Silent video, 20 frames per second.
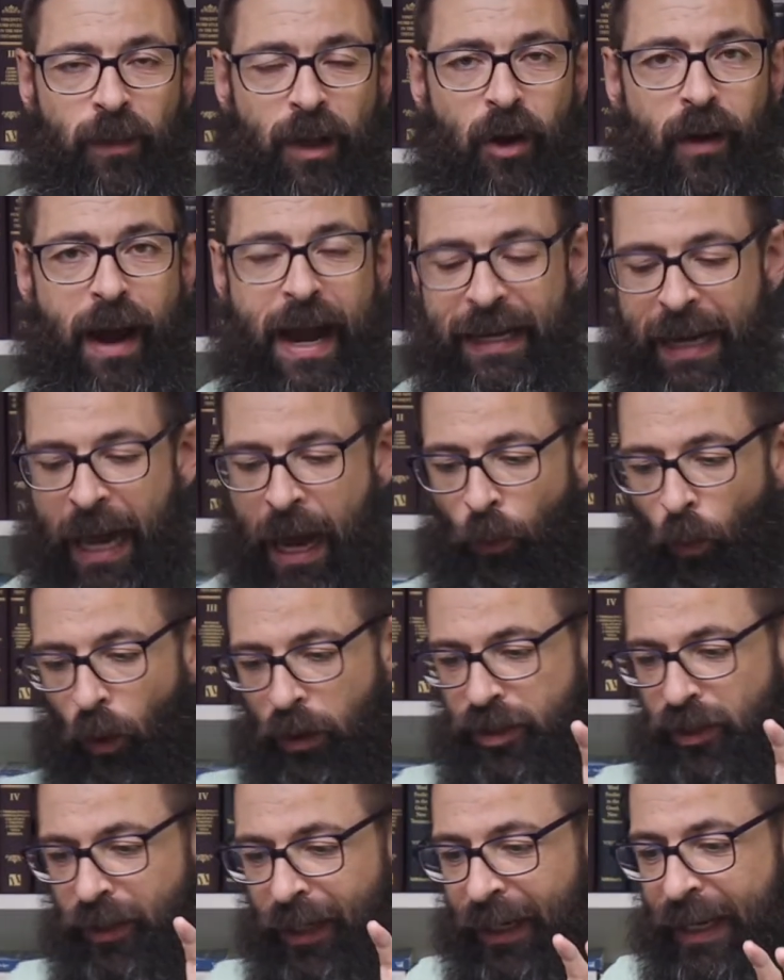All right, now I
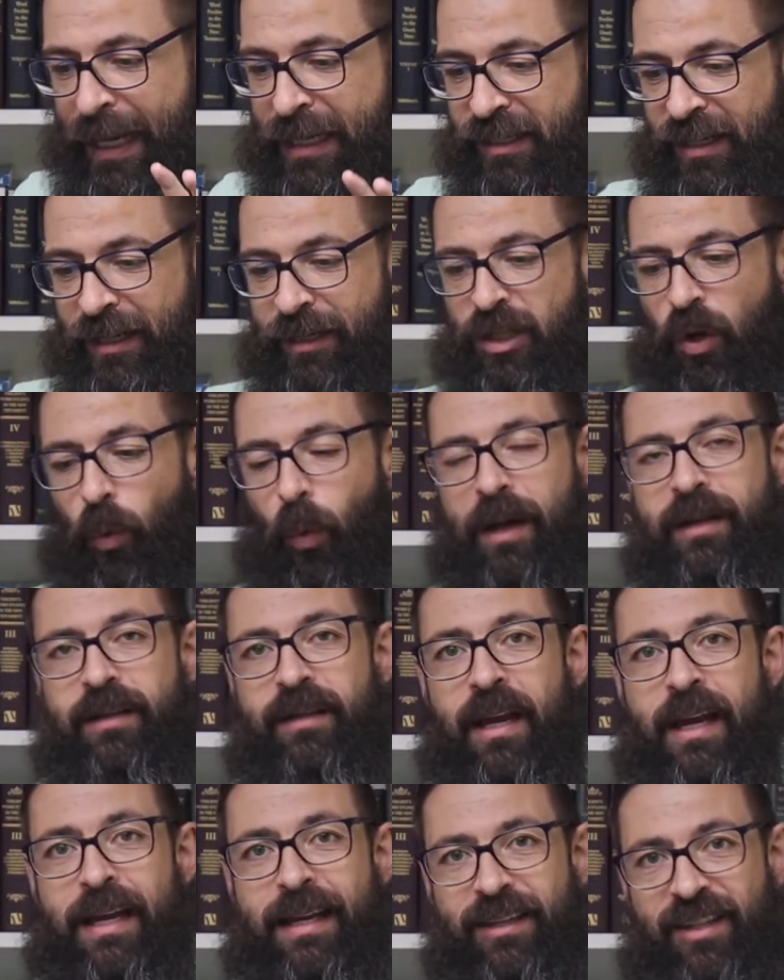want you to listen to
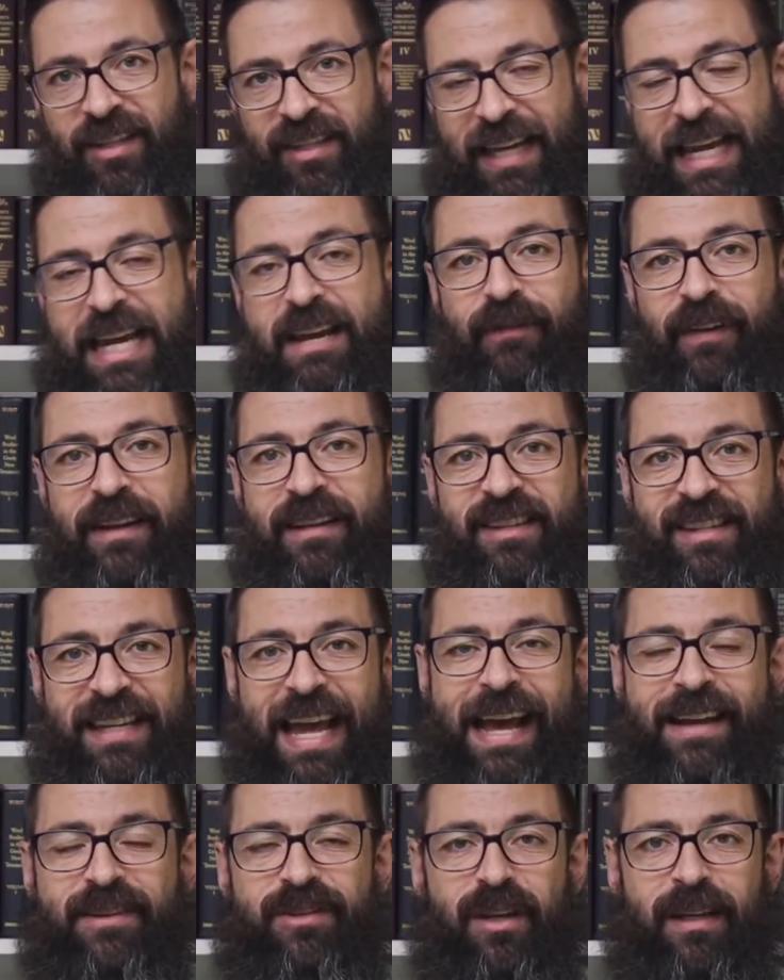what Stephen
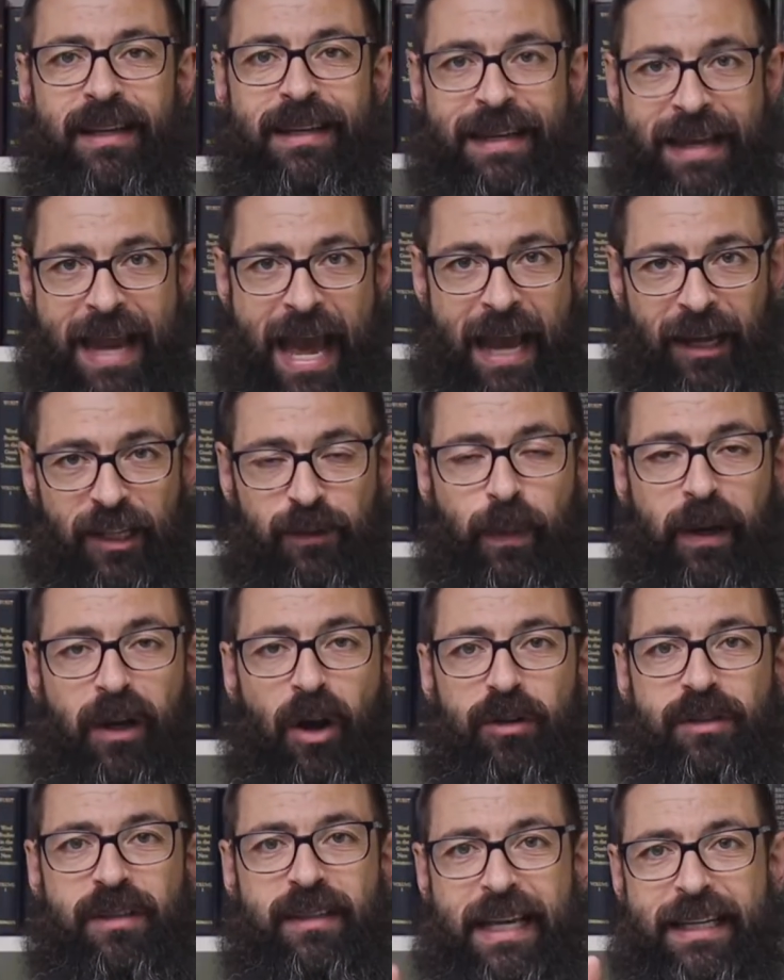says next,
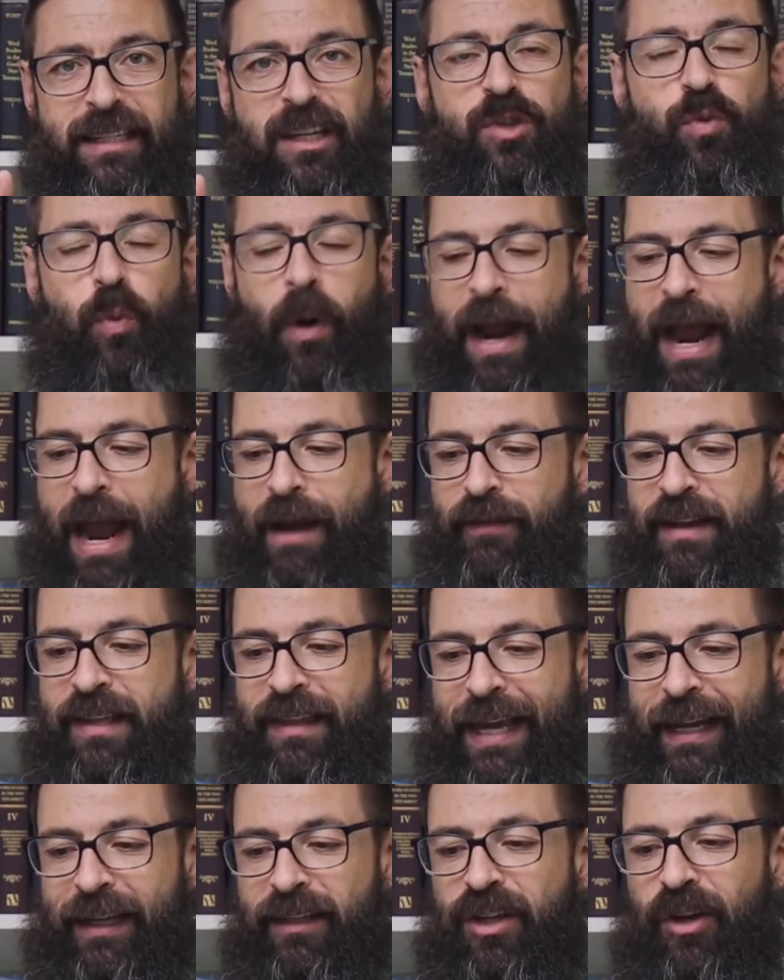because this is where
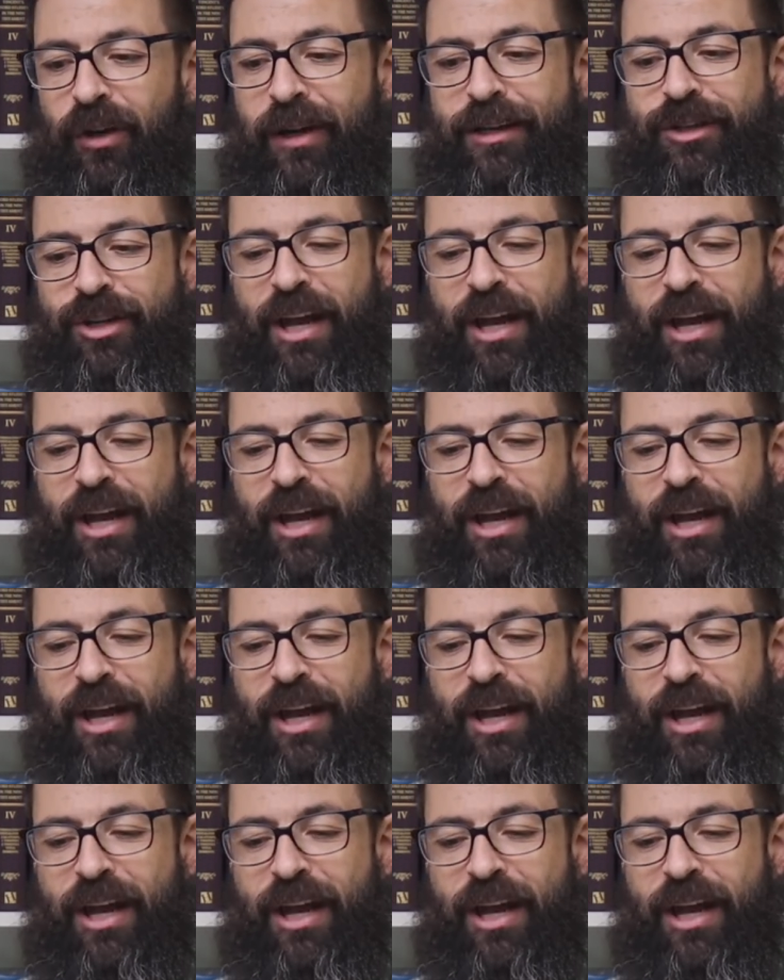everything is going